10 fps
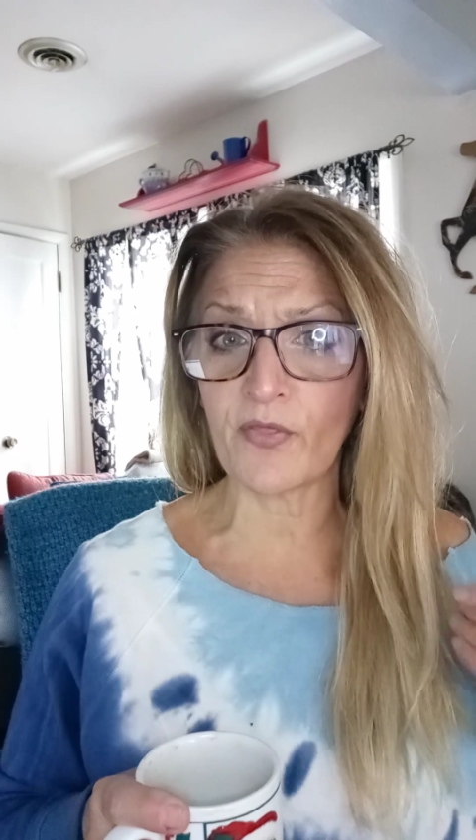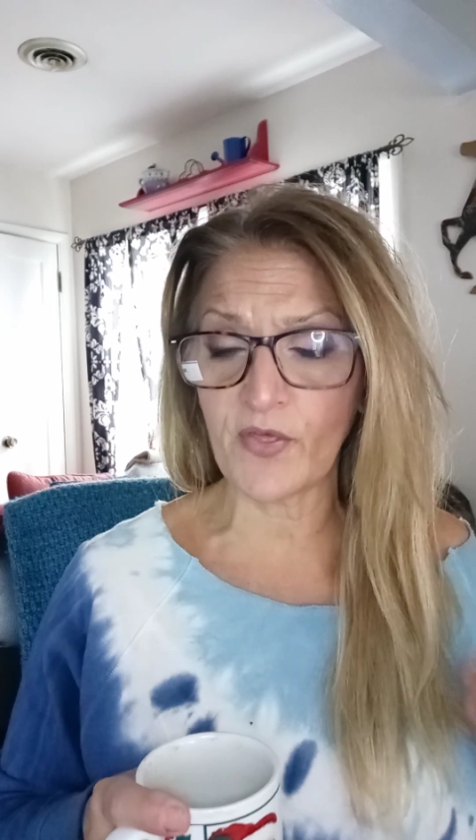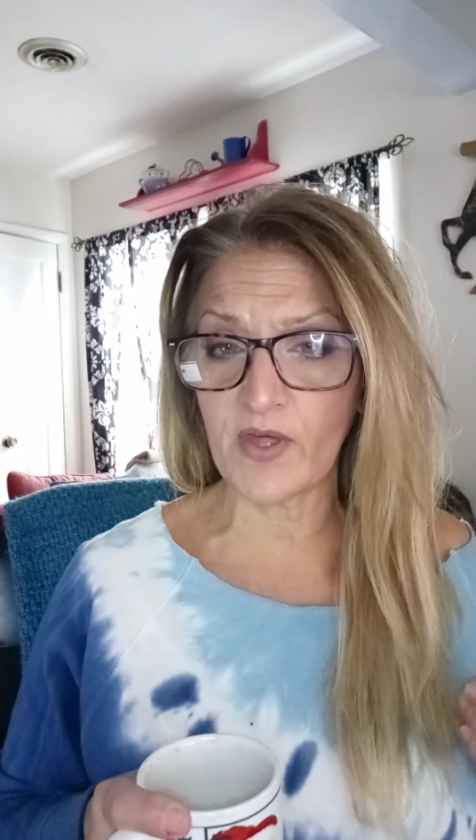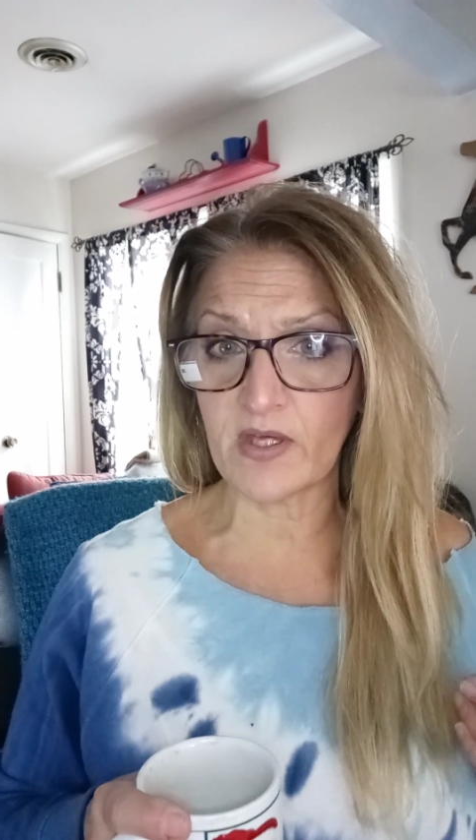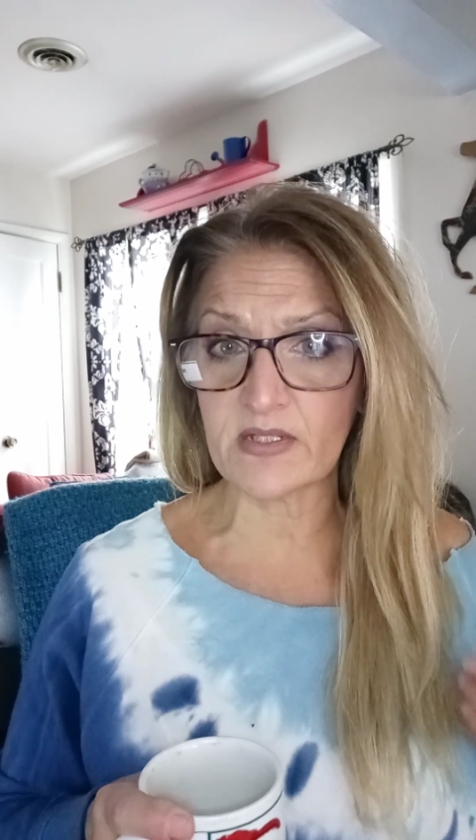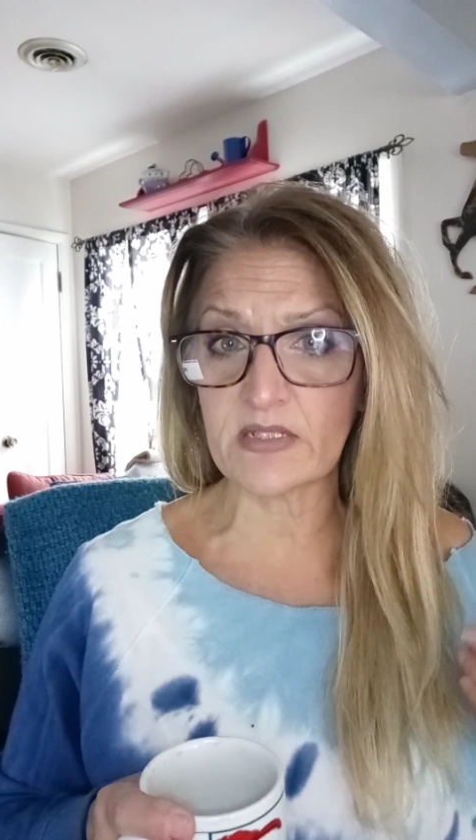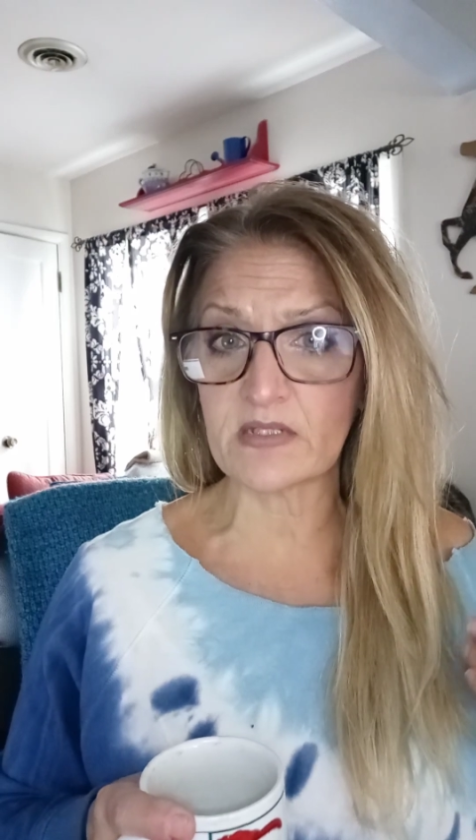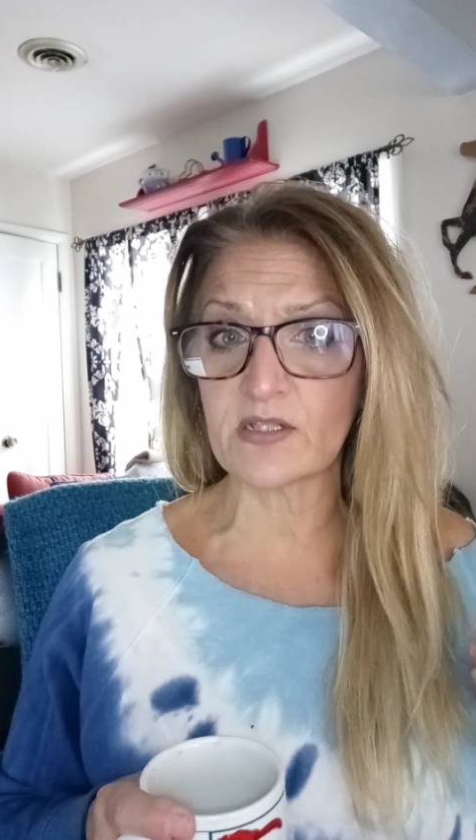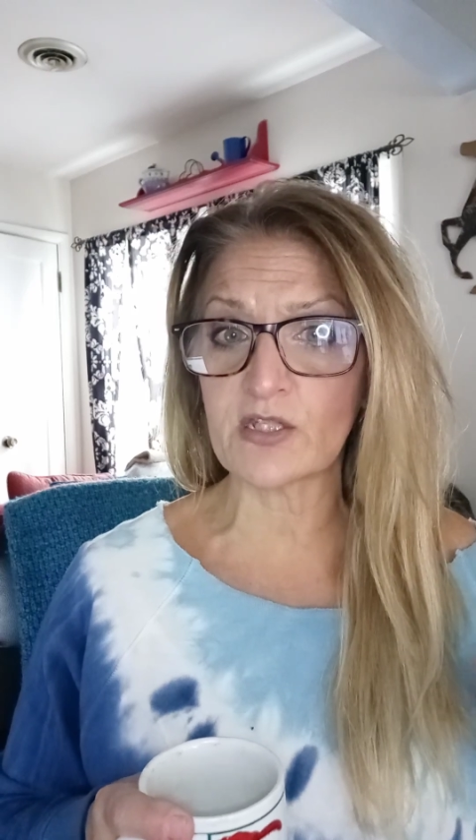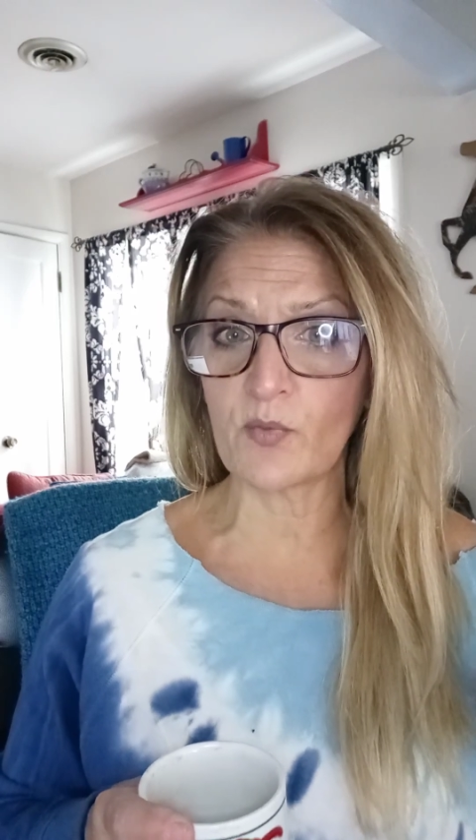things
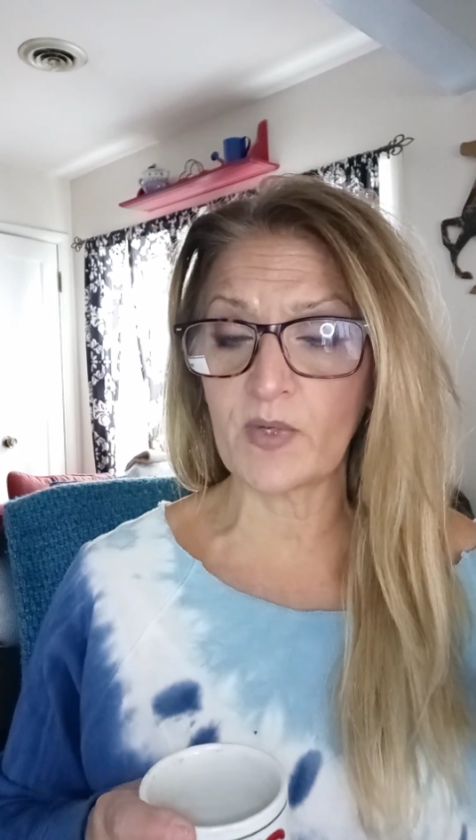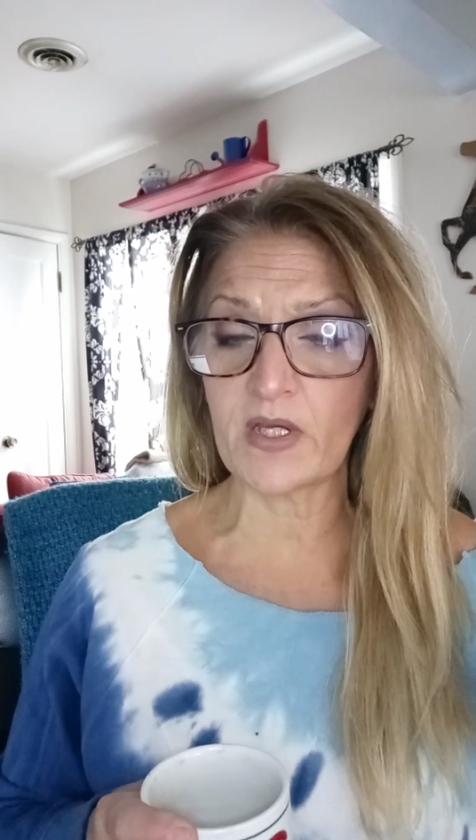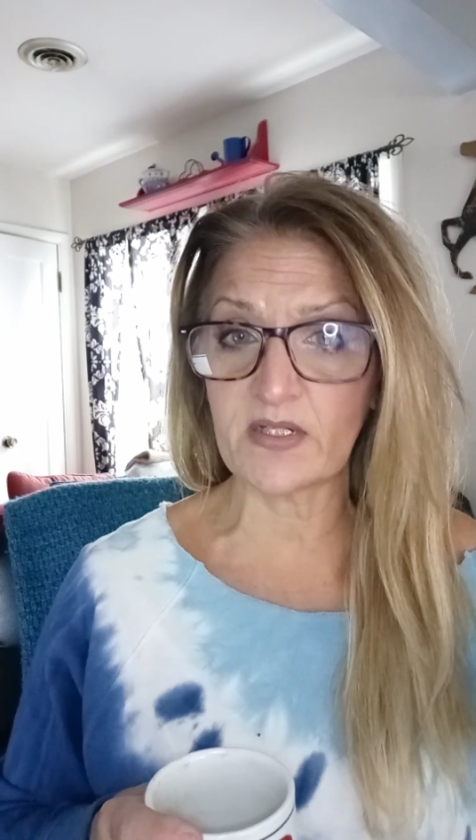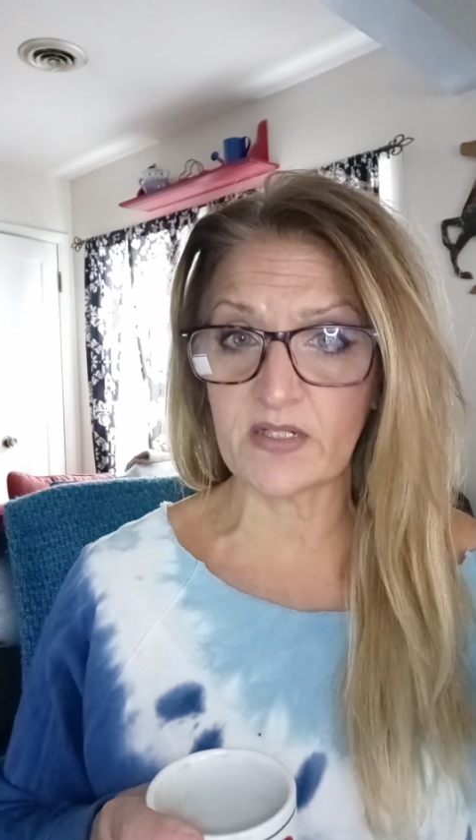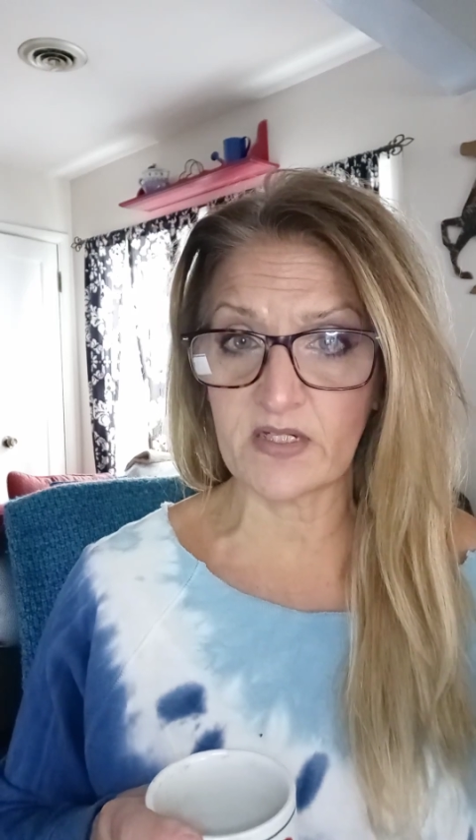and so many